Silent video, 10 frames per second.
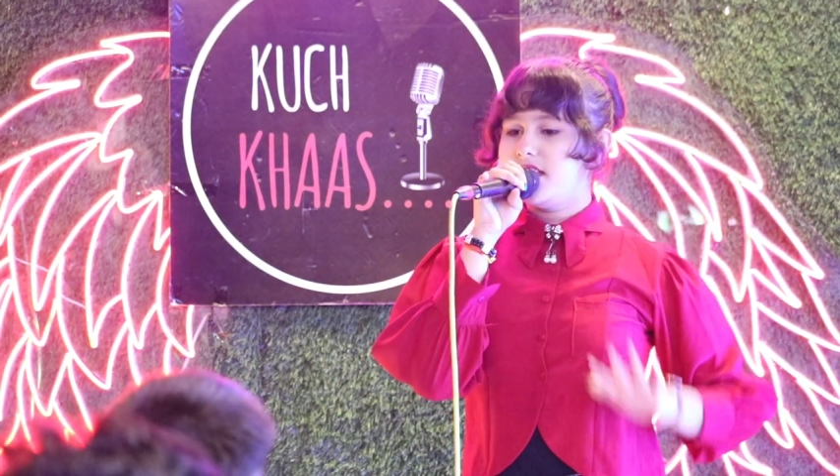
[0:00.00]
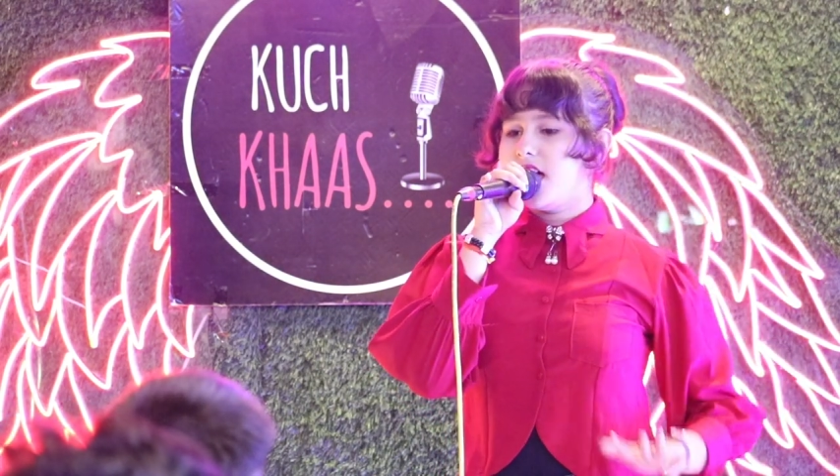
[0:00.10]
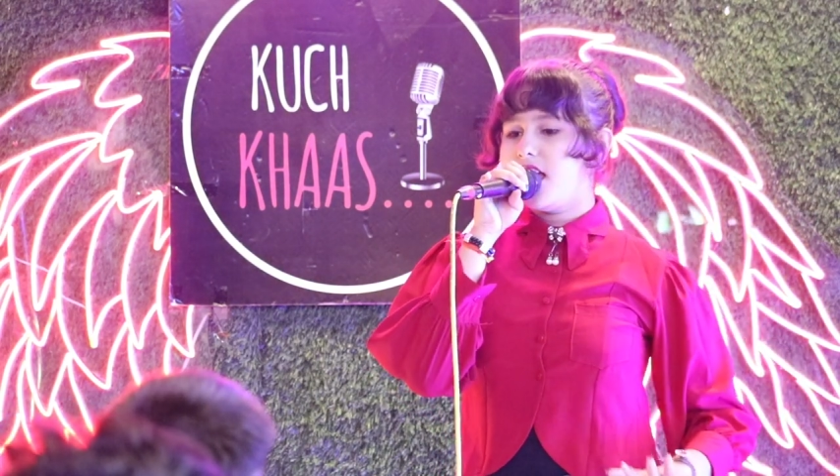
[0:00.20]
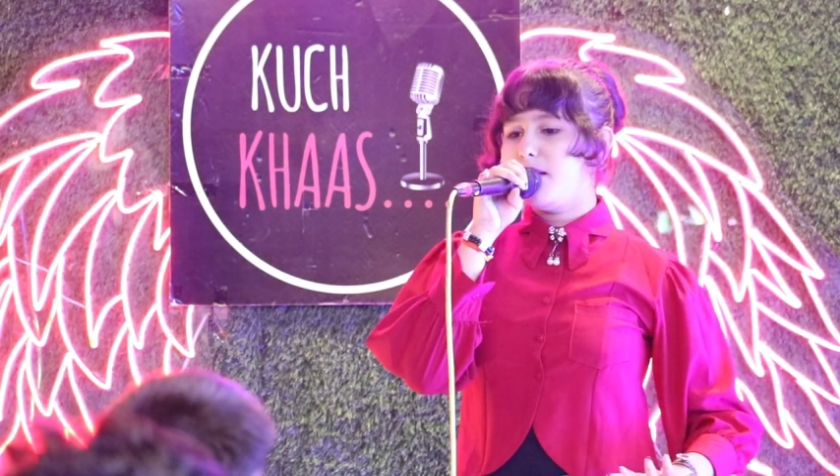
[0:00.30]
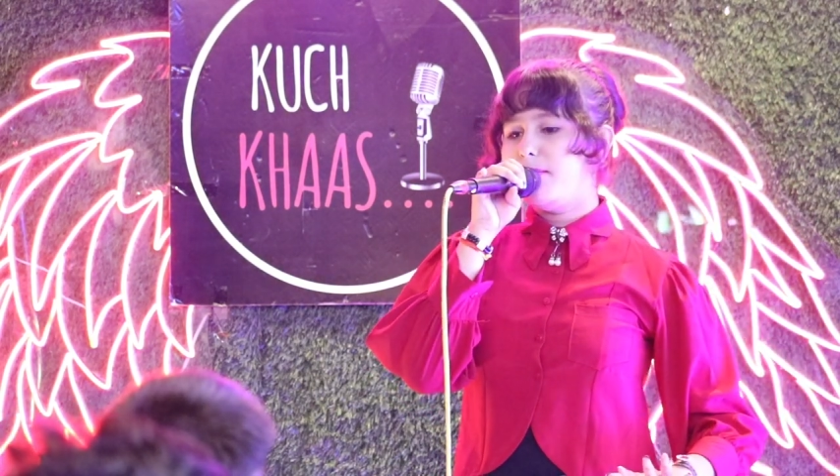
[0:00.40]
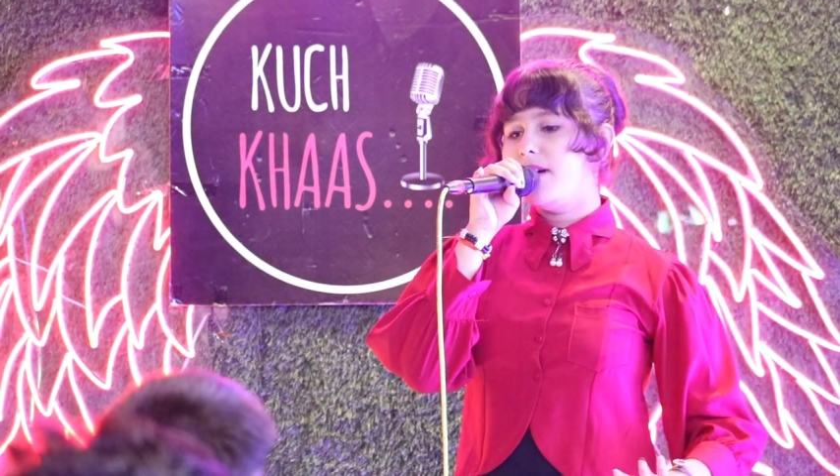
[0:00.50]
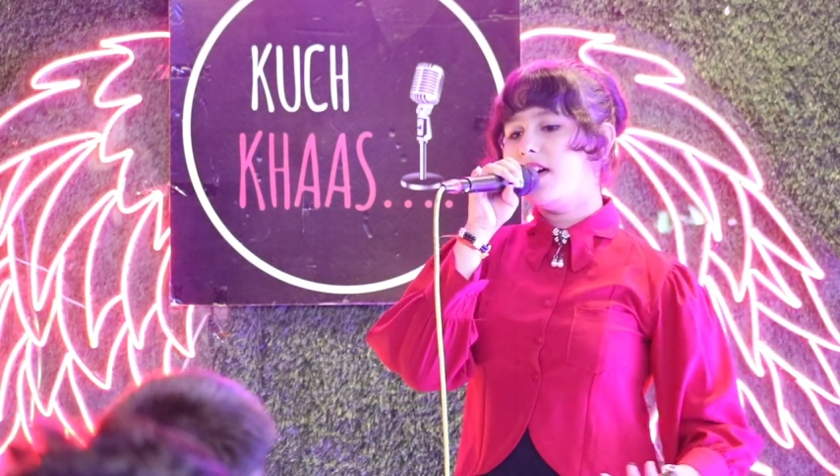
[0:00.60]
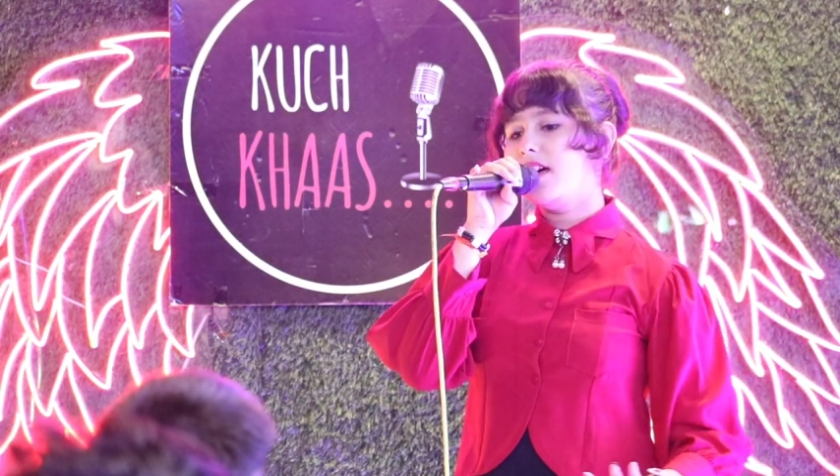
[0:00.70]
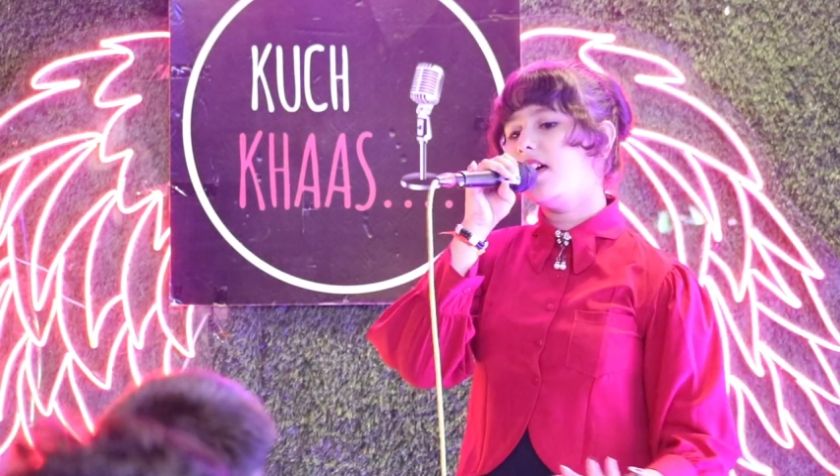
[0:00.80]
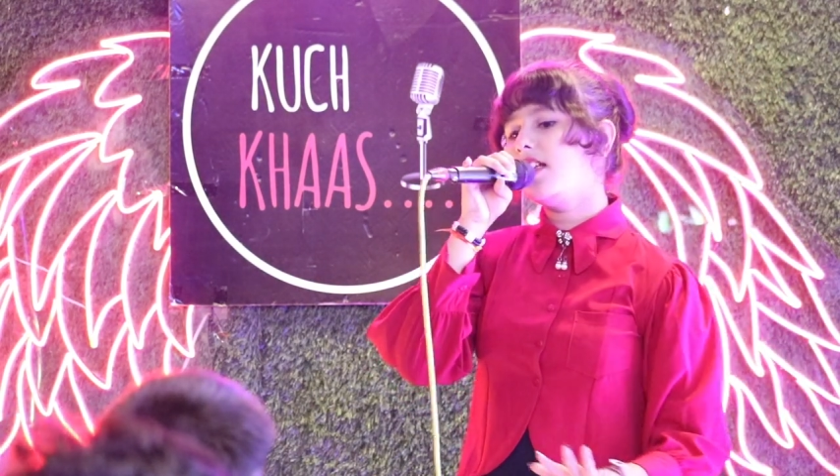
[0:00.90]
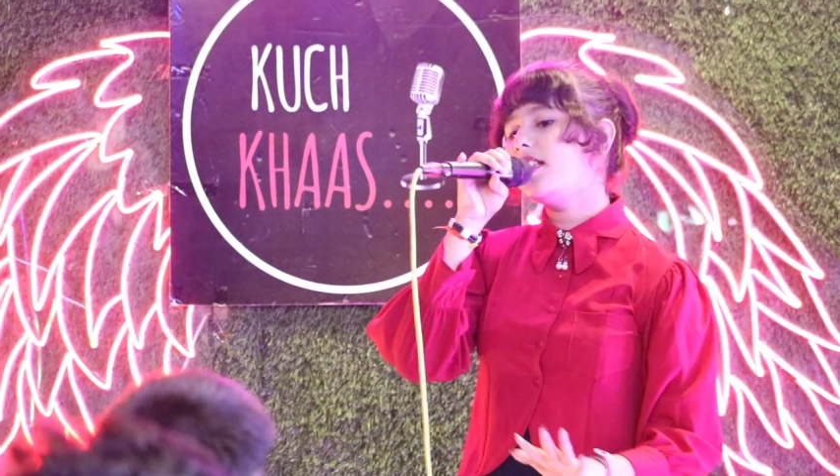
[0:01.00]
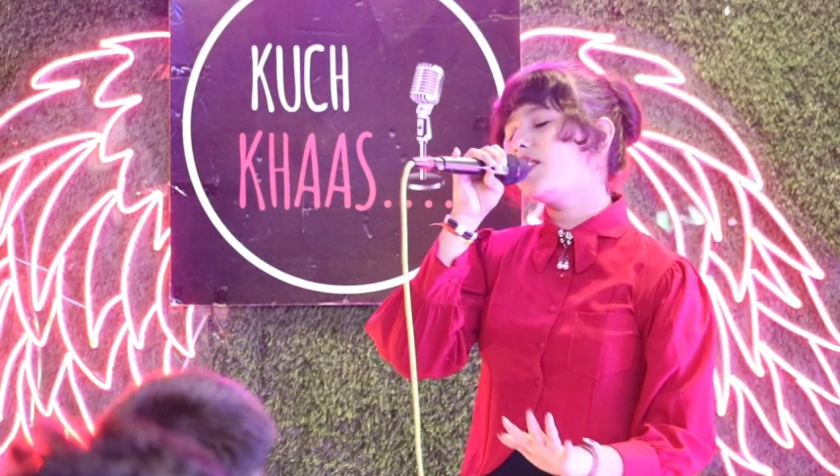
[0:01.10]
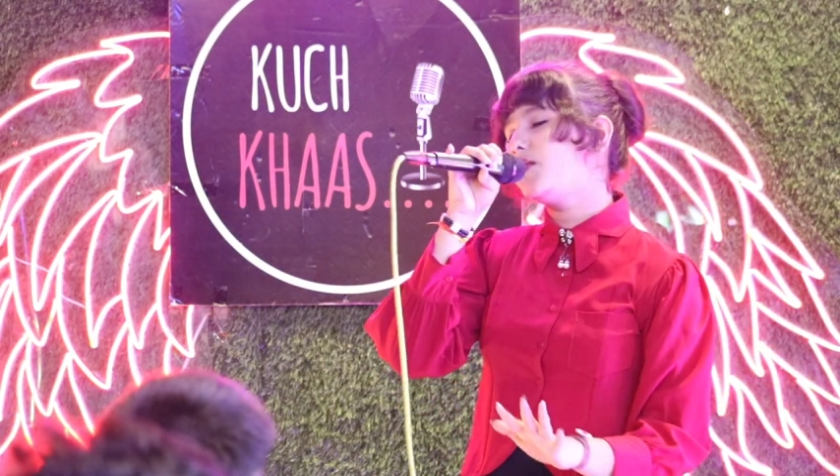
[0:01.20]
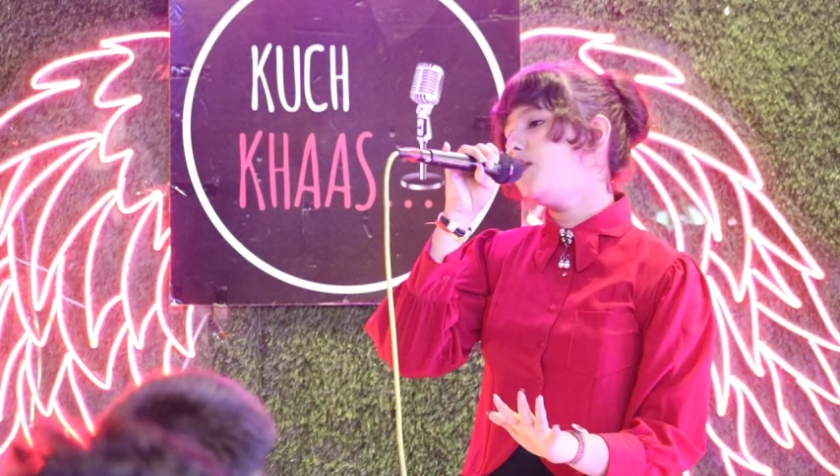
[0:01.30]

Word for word: Dollar bills,